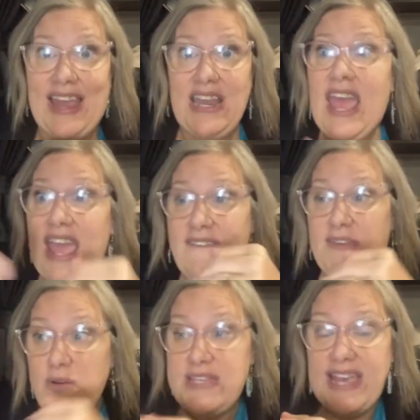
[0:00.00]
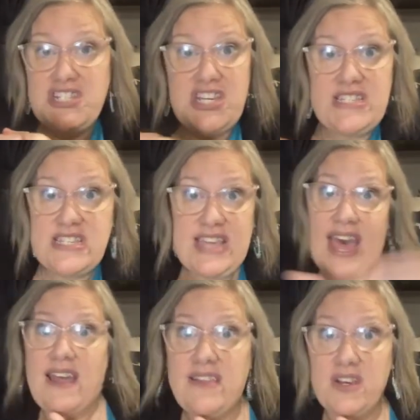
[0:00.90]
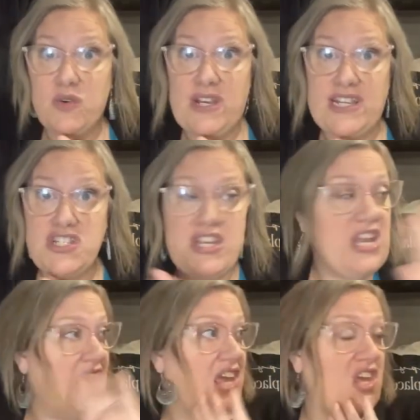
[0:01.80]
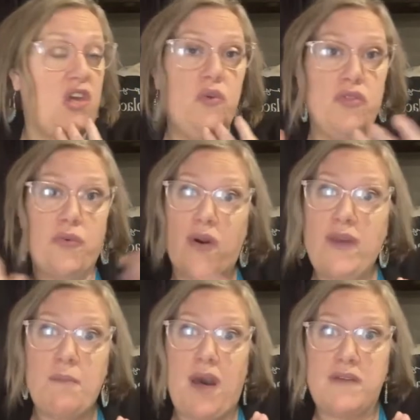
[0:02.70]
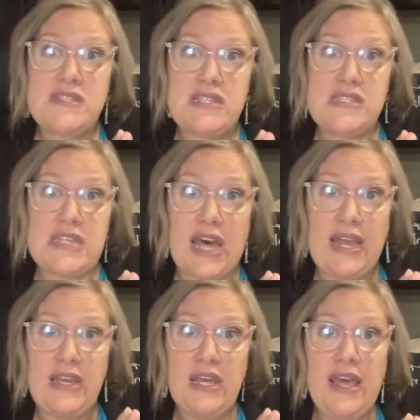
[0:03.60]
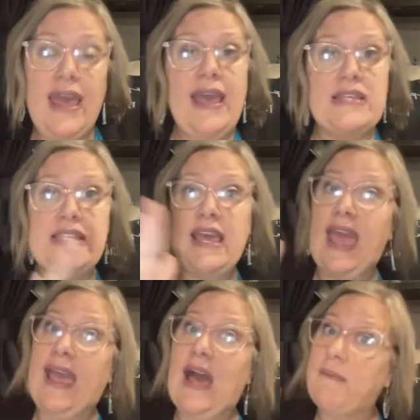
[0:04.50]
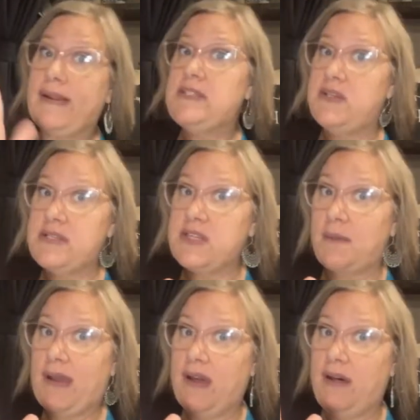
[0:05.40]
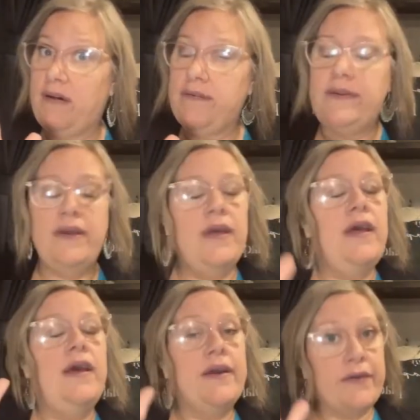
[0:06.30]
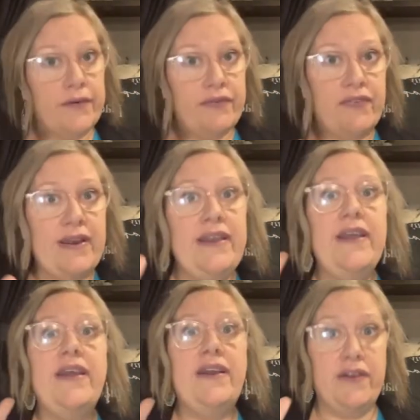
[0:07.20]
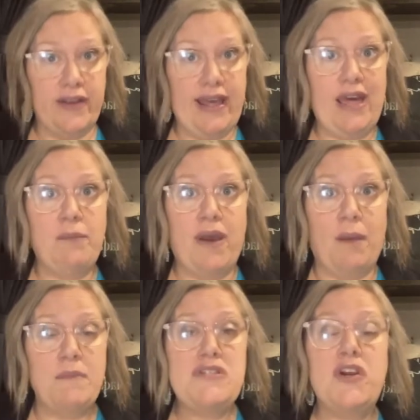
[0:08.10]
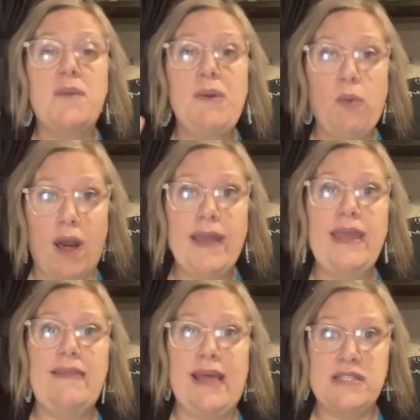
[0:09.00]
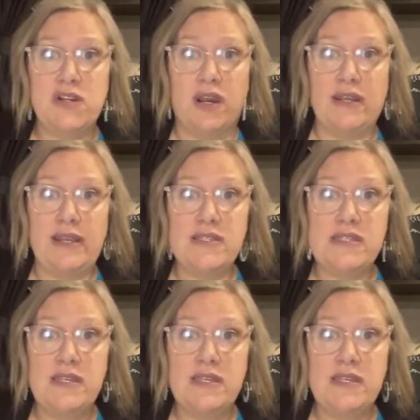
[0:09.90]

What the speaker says: If you take Jesus out of the equation and you throw him off to the side and say, hey, I'm going to do this on my own, girlfriend, you're going to have problems. You're going to be walking in that darkness.